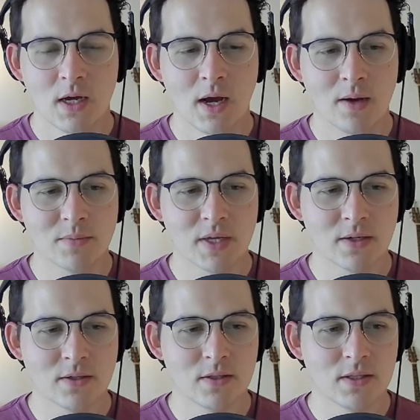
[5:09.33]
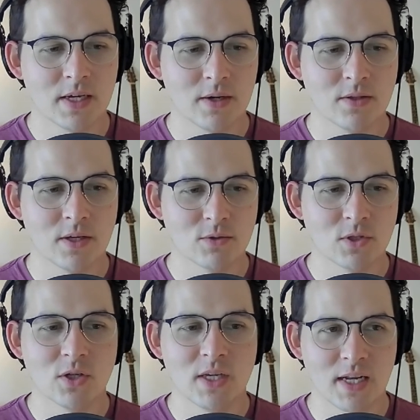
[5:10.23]
um, that, that, that
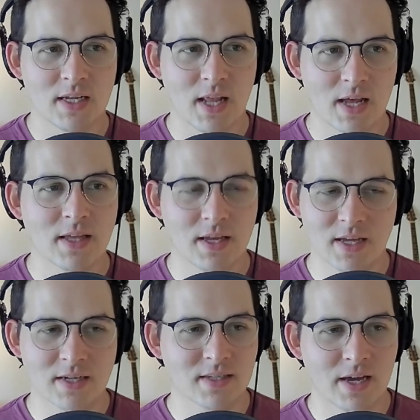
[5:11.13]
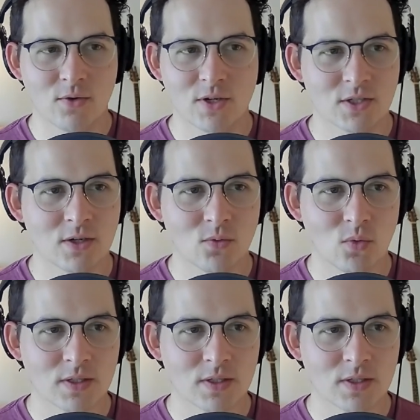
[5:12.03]
was looking at, at, at that exact question.